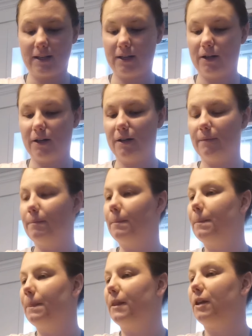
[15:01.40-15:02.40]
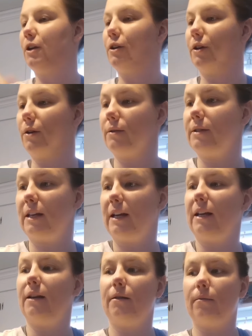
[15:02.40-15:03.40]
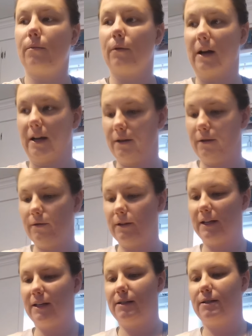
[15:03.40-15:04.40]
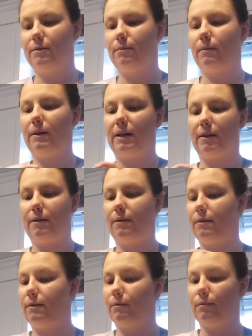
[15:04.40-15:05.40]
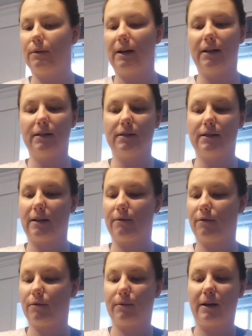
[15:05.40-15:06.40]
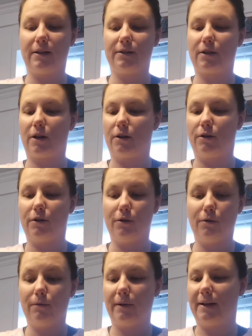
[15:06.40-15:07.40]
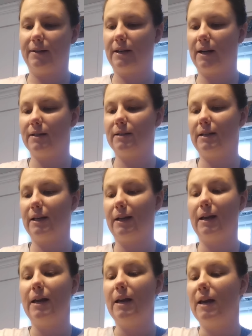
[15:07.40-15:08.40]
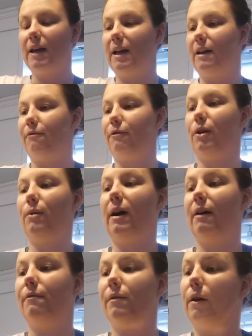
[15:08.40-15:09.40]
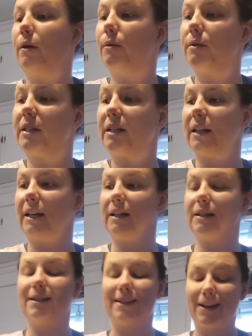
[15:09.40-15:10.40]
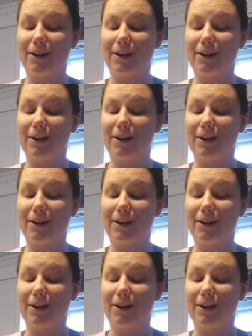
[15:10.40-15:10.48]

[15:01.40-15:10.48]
here. You're using brand new lids with rings. If the rings are new, fantastic. If you have used lids,